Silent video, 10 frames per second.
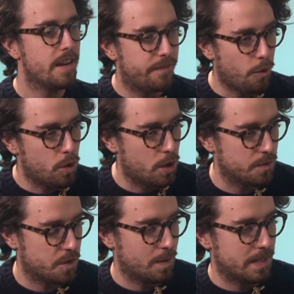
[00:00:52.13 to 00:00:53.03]
for
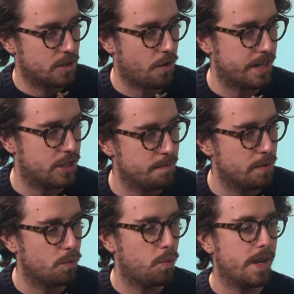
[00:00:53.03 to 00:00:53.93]
console integration,
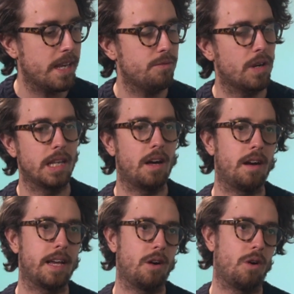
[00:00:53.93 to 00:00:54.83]
but we
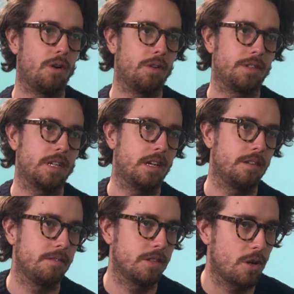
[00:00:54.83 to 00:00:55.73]
rely on, you
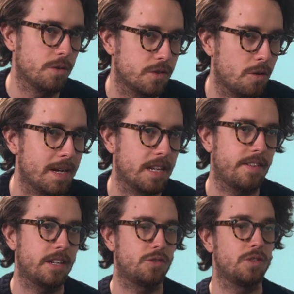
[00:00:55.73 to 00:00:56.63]
know, the console
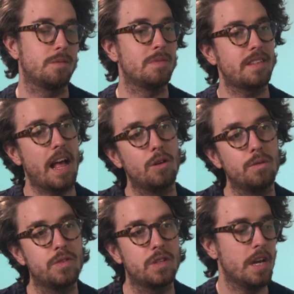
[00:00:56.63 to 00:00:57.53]
manufacturers
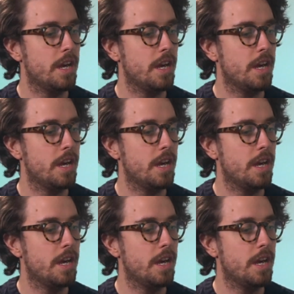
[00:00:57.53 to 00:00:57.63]
themselves